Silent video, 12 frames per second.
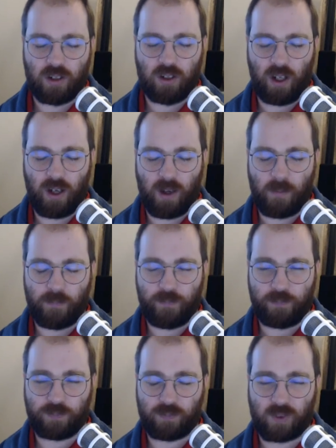
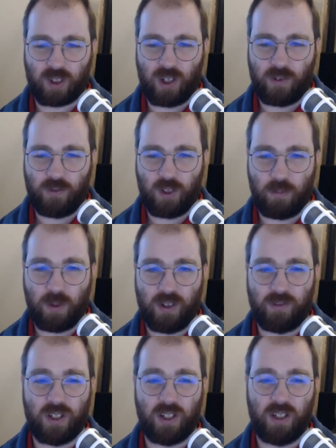I feel a bit of
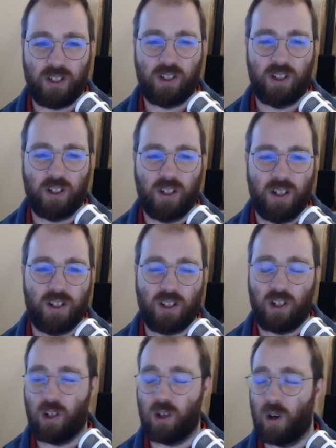fatigue.
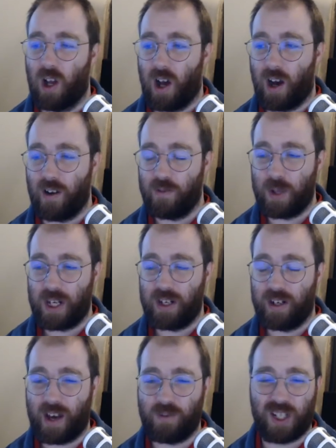So I've been
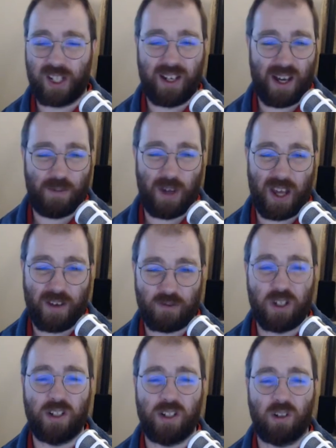having a nap
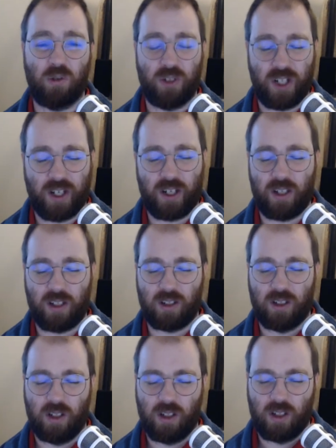every single day
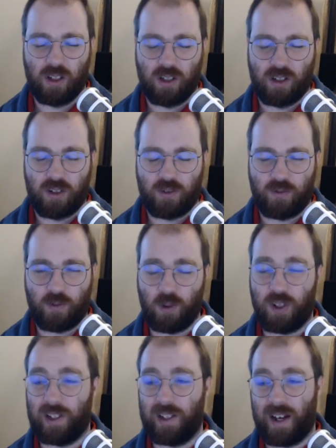for
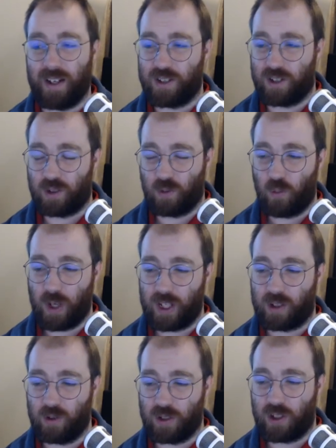the last
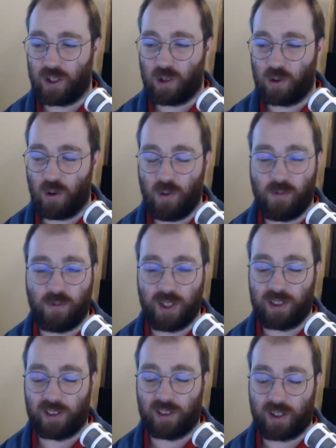week or so, or
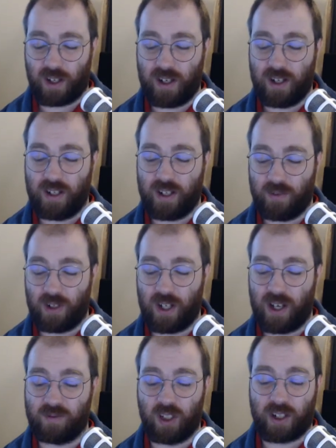feeling like I need to have a
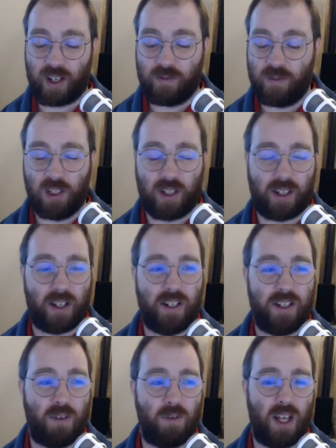nap. Like I feel like I need
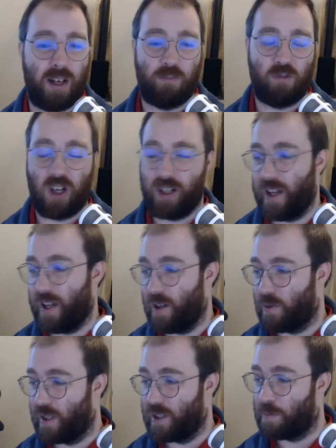to have a nap right now,
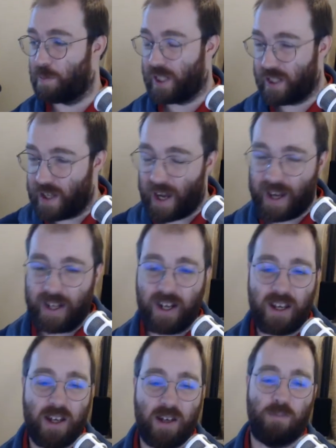and it's bloody 8
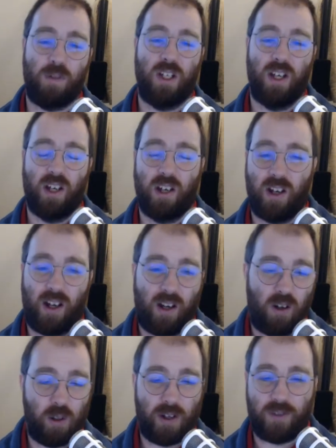a.m.
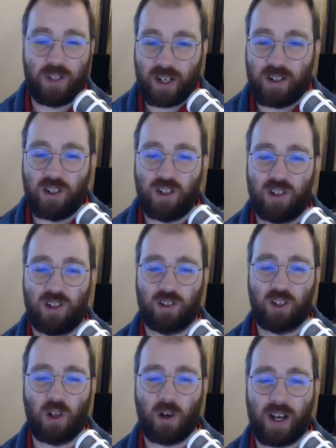All I've done is
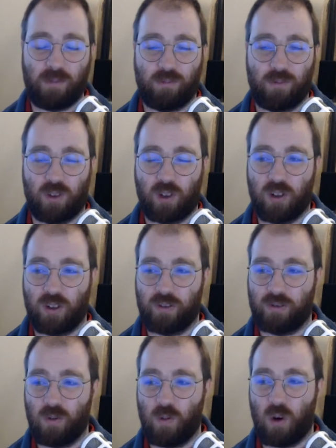got up, gone
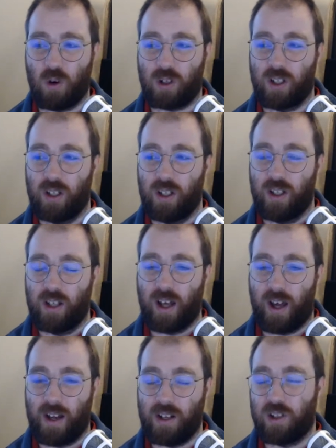for a walk,
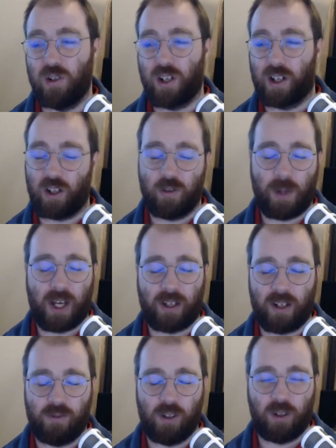and as soon as I got back,
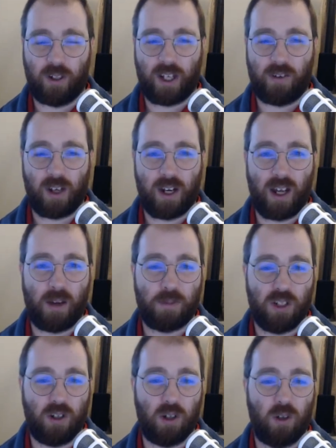I felt like having a nap.
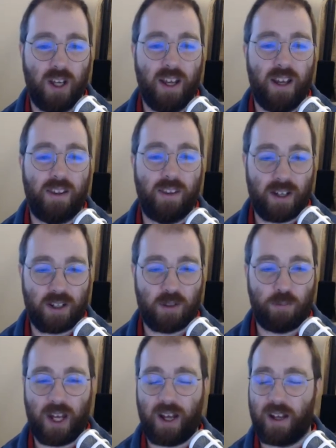So that's
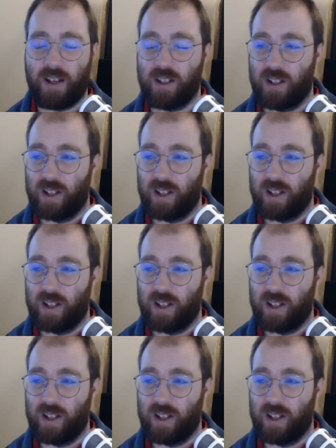bad.